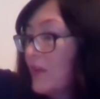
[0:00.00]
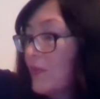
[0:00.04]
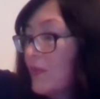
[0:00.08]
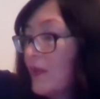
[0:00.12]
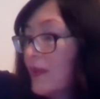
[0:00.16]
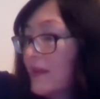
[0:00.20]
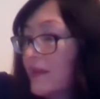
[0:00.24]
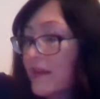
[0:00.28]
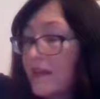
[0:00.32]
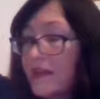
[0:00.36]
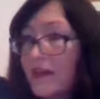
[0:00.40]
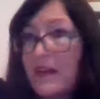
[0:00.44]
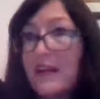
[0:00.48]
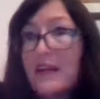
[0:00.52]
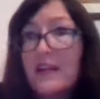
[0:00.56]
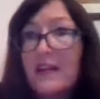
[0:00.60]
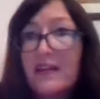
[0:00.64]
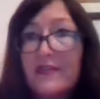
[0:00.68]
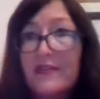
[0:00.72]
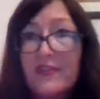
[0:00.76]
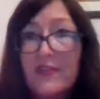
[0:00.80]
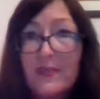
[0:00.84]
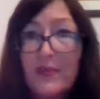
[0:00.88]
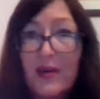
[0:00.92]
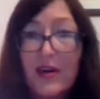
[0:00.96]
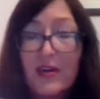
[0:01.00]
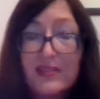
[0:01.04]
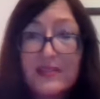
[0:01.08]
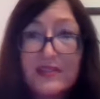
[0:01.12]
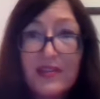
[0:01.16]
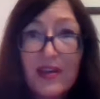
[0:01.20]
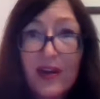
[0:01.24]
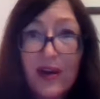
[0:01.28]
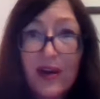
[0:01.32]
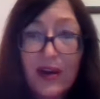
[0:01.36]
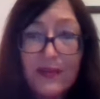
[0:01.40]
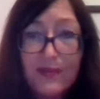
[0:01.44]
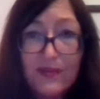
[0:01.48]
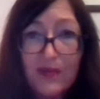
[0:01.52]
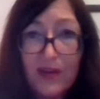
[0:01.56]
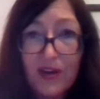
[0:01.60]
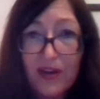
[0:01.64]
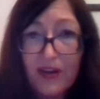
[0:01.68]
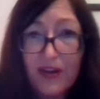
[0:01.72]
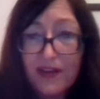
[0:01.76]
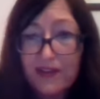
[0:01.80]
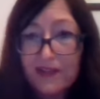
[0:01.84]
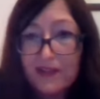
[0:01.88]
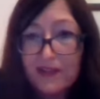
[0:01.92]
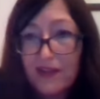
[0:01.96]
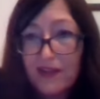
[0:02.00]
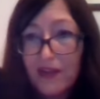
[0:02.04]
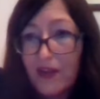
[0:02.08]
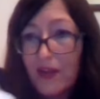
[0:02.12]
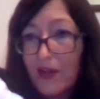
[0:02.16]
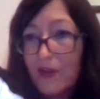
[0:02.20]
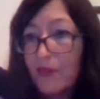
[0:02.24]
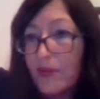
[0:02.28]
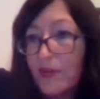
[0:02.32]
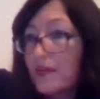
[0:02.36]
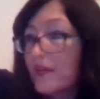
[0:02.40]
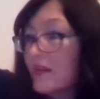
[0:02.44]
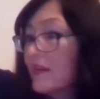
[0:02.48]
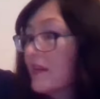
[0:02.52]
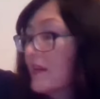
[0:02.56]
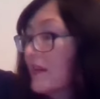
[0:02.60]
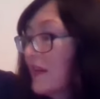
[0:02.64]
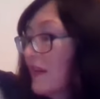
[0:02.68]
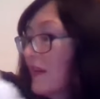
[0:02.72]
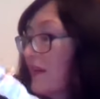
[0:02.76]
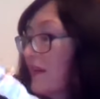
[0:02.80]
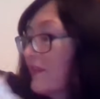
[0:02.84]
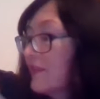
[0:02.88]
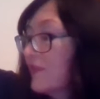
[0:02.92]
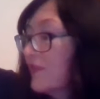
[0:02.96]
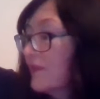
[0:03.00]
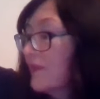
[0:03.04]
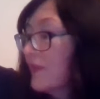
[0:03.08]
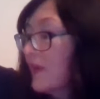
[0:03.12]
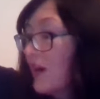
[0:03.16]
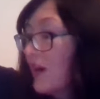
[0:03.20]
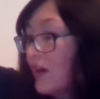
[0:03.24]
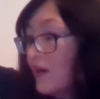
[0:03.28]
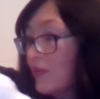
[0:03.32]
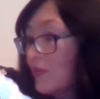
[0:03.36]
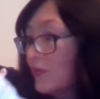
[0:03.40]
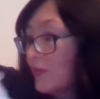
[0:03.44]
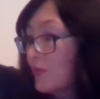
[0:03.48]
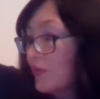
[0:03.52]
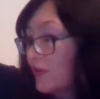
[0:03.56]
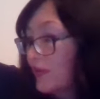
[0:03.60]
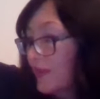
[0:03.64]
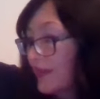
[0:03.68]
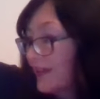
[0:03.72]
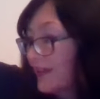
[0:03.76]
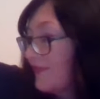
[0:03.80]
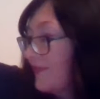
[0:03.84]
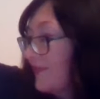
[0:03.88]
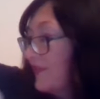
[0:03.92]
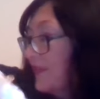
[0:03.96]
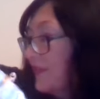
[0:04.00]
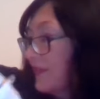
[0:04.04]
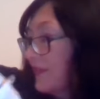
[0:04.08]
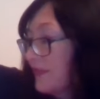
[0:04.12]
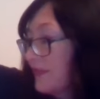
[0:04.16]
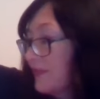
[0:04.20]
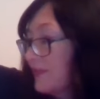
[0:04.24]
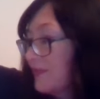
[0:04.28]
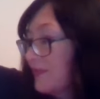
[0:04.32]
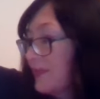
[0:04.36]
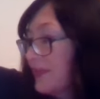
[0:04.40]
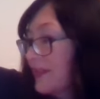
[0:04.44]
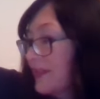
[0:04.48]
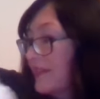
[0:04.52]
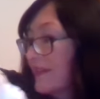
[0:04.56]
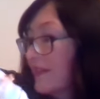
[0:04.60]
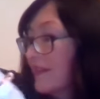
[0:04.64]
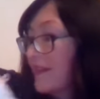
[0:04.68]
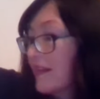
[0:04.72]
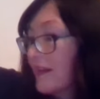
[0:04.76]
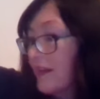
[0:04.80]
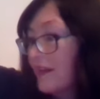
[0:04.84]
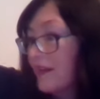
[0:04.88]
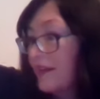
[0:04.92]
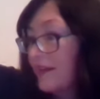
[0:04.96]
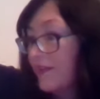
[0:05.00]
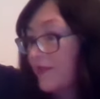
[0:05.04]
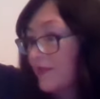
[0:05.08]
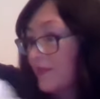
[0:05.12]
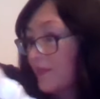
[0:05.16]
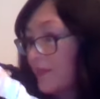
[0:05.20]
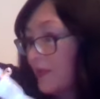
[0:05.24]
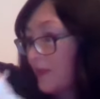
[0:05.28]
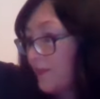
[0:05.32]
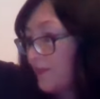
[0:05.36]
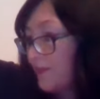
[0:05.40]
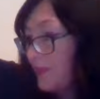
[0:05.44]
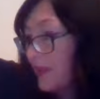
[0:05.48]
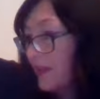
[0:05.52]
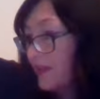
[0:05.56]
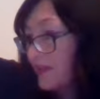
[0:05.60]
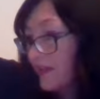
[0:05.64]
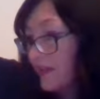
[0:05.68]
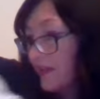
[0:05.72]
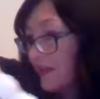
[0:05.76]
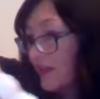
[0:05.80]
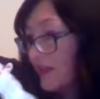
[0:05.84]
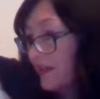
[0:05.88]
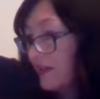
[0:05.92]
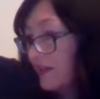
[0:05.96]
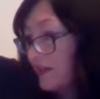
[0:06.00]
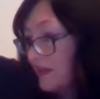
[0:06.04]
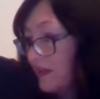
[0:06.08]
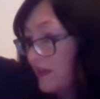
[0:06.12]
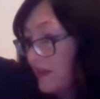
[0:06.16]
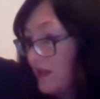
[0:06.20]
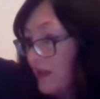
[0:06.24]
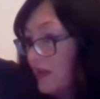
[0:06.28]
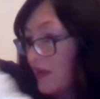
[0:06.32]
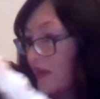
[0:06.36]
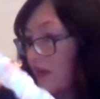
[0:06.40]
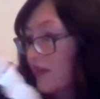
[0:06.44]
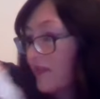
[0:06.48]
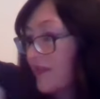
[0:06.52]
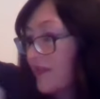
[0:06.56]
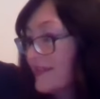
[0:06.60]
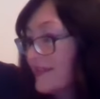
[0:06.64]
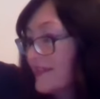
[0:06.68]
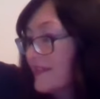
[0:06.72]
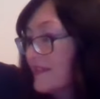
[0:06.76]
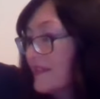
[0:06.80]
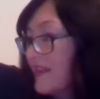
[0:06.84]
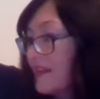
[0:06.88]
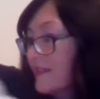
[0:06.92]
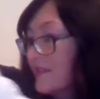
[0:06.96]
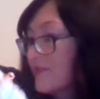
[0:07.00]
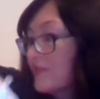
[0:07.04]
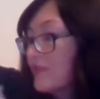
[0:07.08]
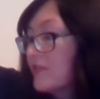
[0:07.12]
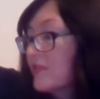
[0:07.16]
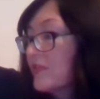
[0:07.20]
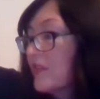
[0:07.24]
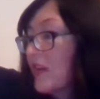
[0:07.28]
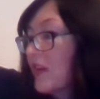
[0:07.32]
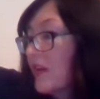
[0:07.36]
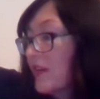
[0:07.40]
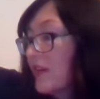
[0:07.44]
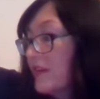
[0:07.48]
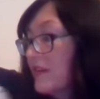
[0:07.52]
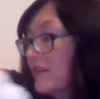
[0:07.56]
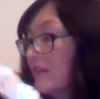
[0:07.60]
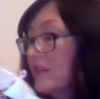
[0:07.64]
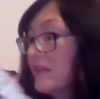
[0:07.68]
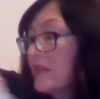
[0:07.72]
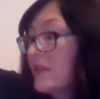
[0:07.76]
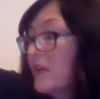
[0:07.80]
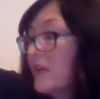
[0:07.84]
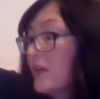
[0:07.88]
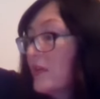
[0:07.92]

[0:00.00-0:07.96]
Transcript: We can clear from our timeline. We can clear from our auric field. We can clear from our bloodline, our ancestral line.